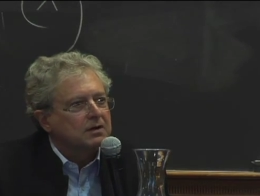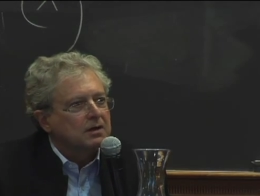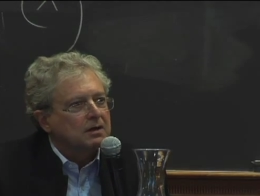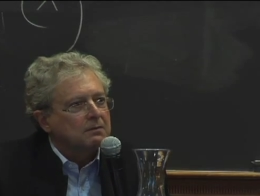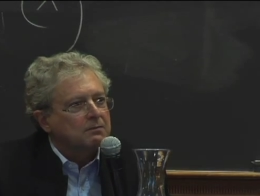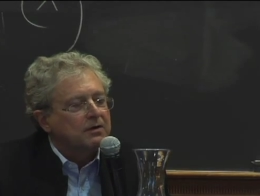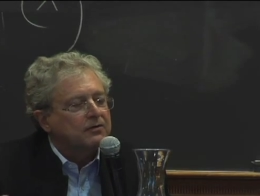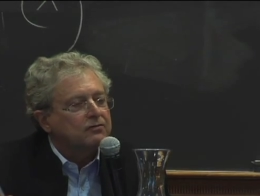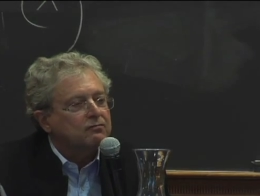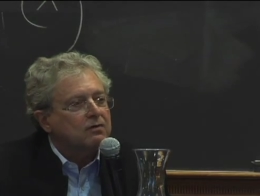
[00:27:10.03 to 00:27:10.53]

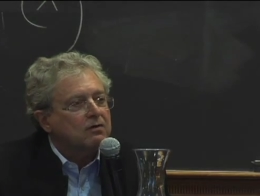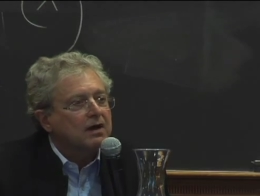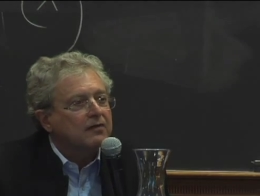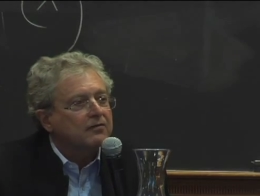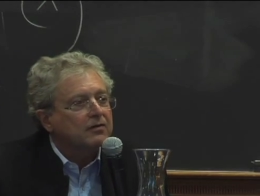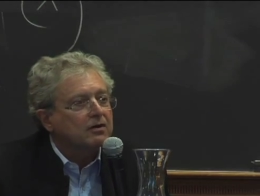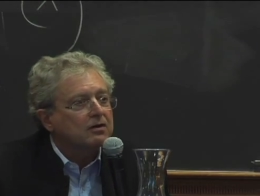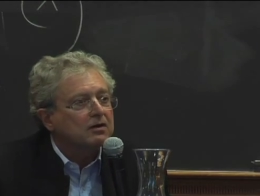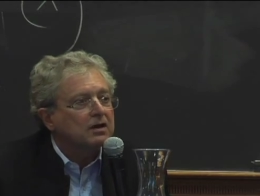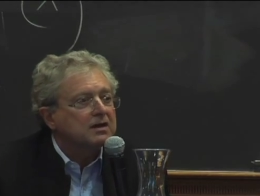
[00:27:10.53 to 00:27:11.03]
but
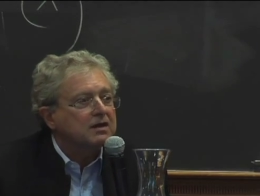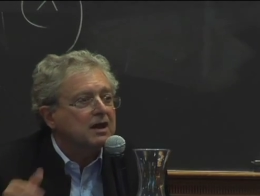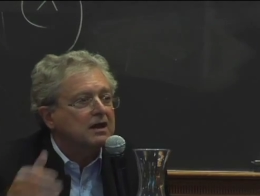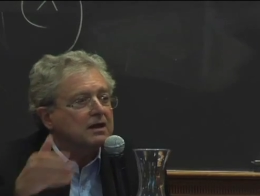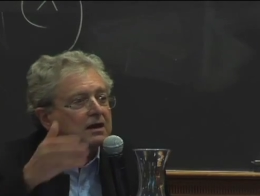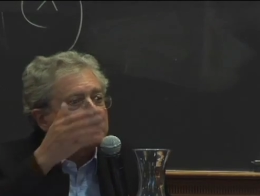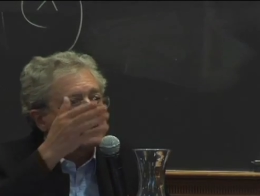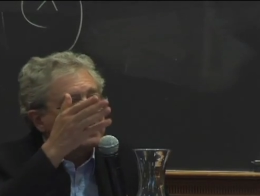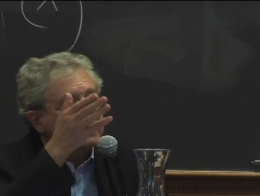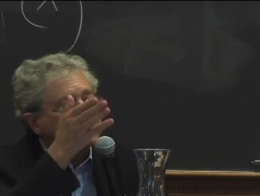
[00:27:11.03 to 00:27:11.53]
rather,
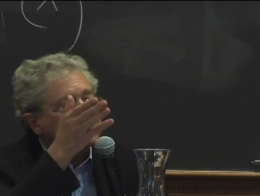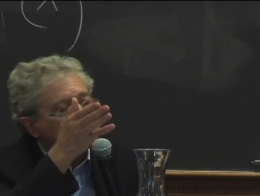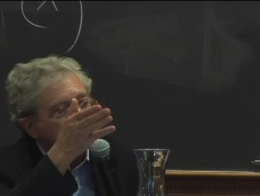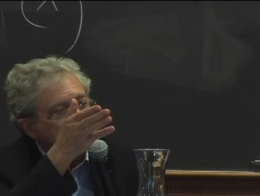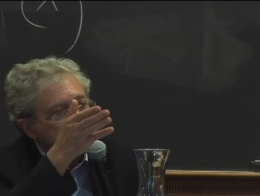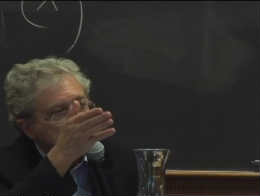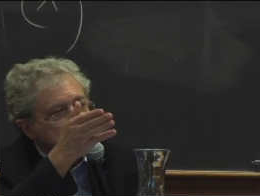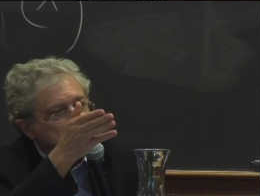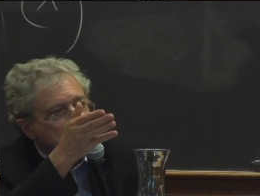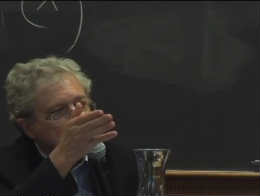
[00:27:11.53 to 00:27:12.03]
like you
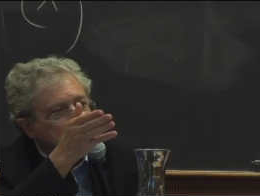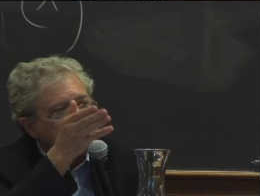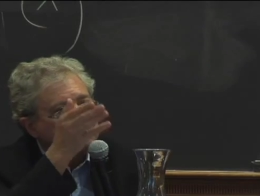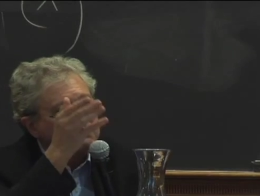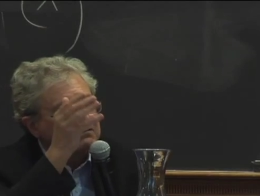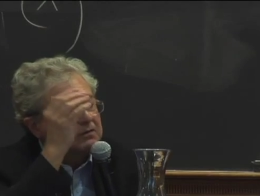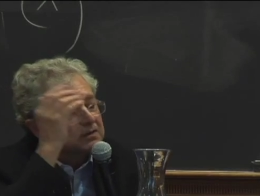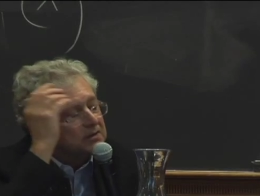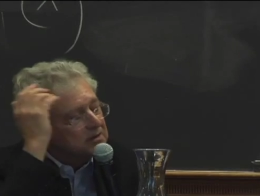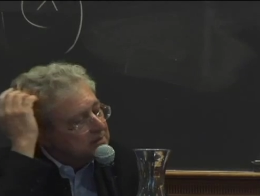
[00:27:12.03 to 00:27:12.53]
said
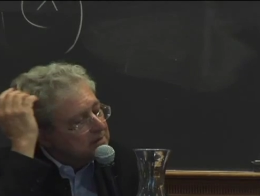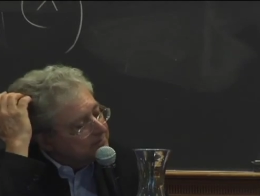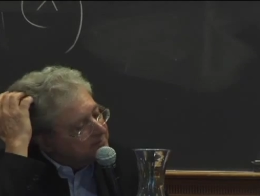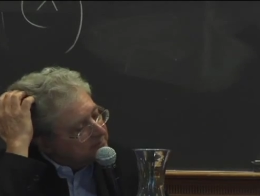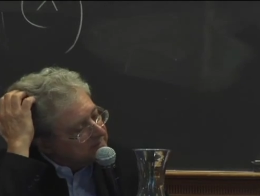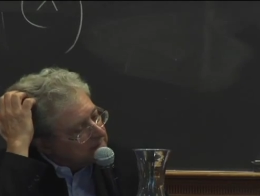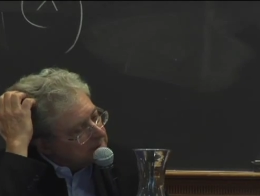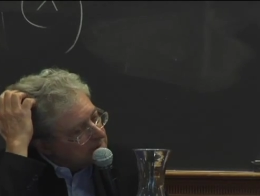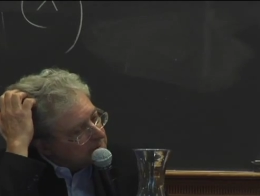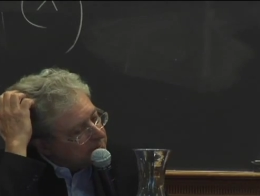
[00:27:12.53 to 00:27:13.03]
in
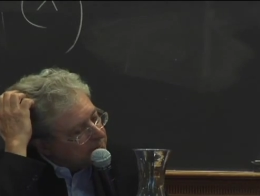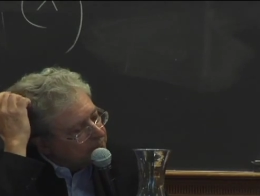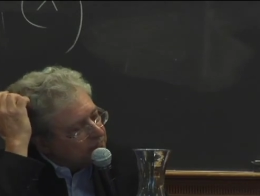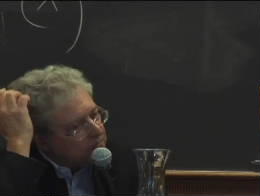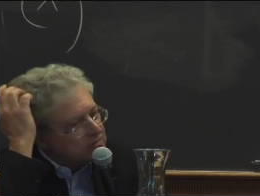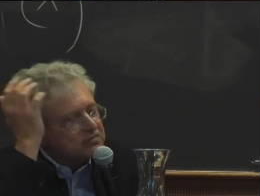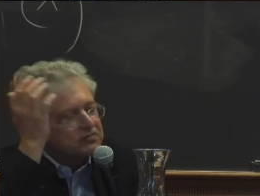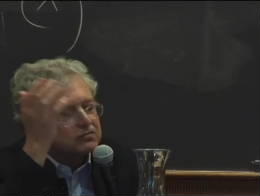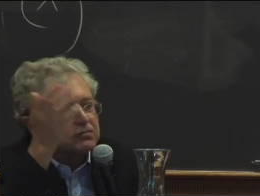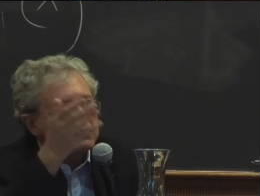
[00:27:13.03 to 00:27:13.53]
the
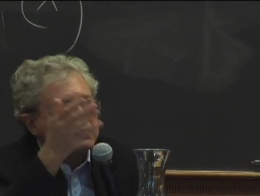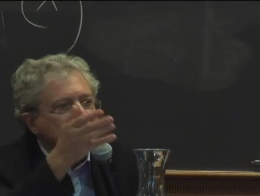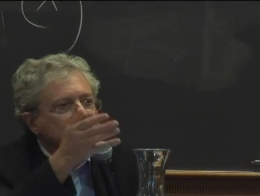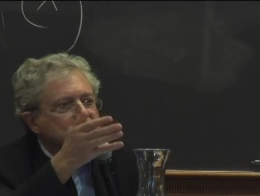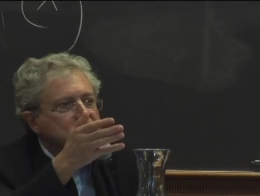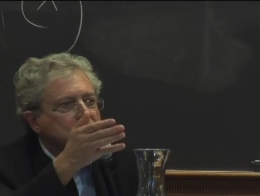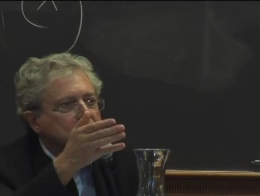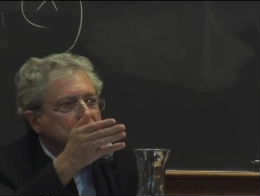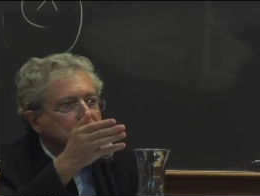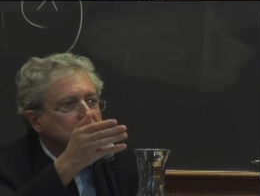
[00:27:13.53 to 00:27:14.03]
first
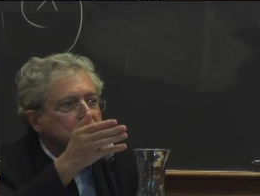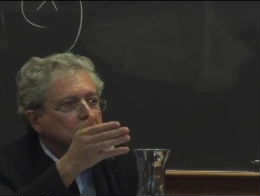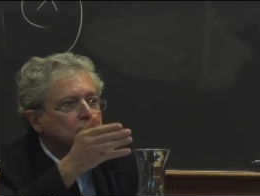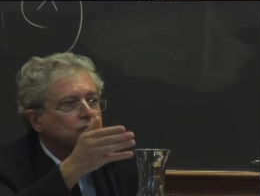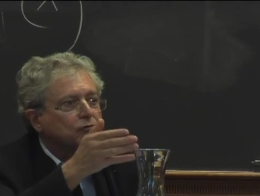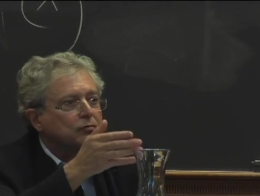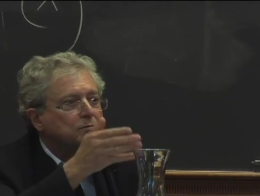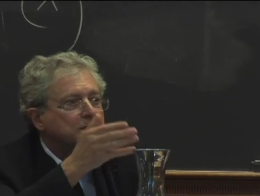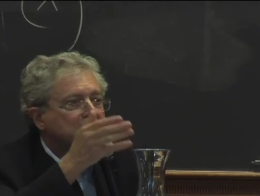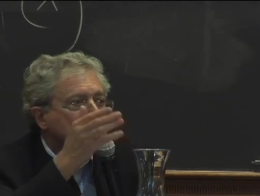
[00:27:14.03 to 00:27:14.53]
question, it
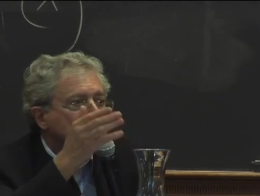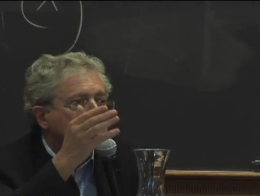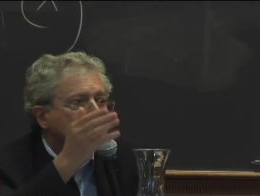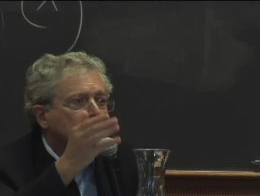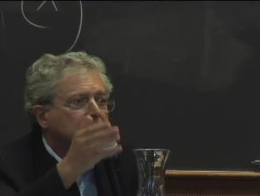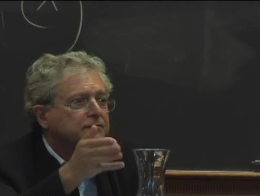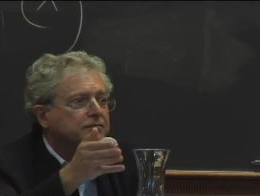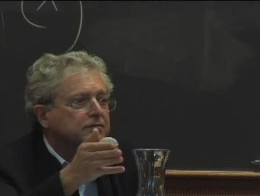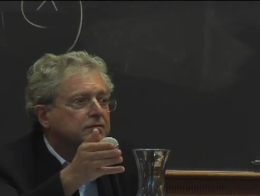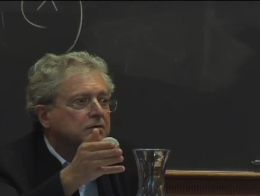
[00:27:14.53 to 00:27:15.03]
would be
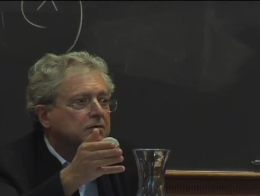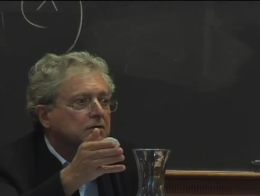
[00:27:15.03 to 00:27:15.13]
love.